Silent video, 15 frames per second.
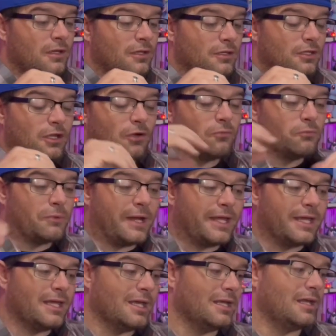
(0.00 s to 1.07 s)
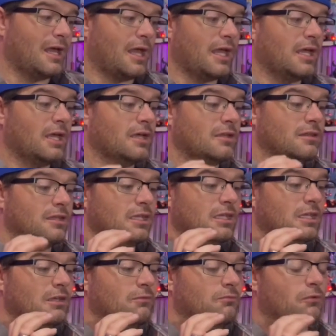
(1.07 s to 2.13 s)
you know, Reagan and
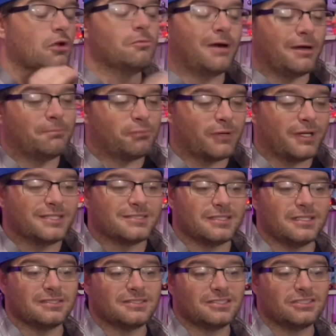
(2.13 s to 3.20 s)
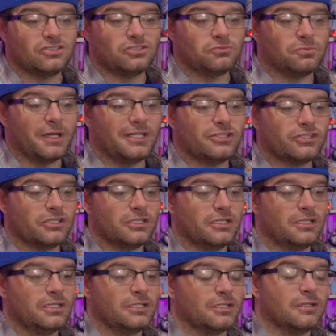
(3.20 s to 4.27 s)
the robot president
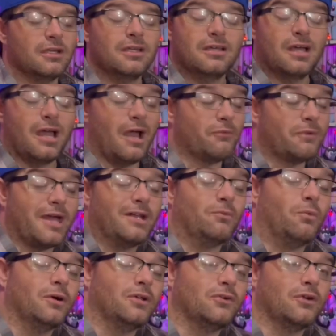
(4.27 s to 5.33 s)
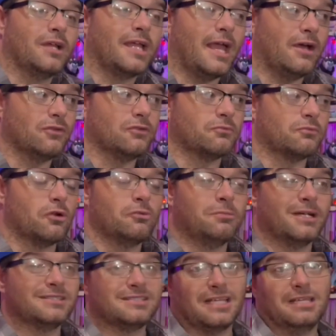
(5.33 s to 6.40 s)
situation. And I'm kind of wondering how the
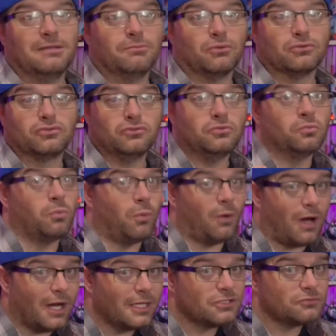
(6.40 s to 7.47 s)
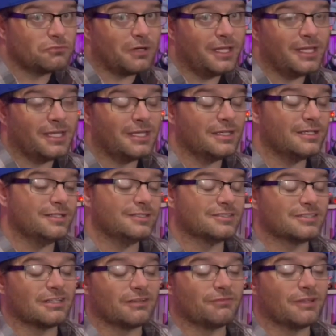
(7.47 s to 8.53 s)
robot's able to watch Reagan and
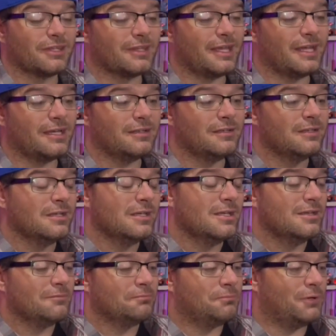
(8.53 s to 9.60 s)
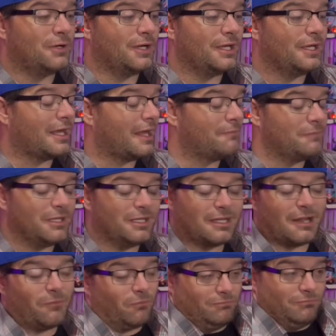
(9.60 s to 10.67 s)
stuff like that. But I mean,
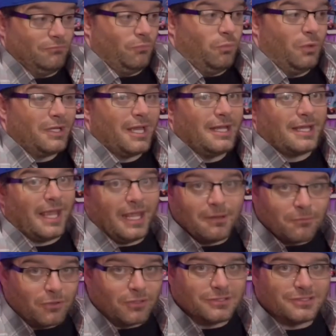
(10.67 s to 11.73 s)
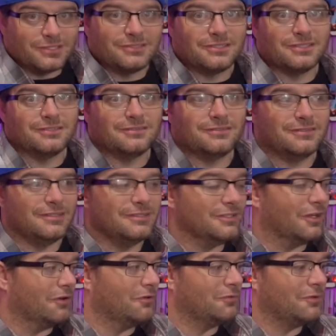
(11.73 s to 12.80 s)
I, what kind of cameras is it, you
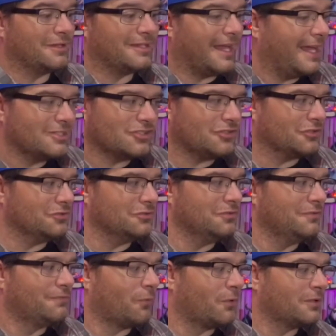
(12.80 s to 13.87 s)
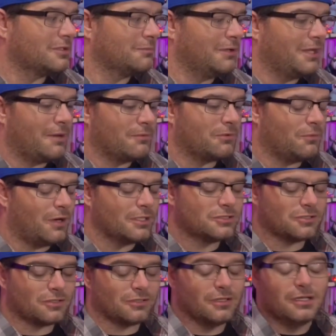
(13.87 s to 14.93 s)
know, attached to for it to be able to watch
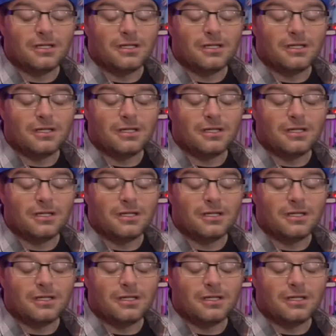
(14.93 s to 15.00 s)
her?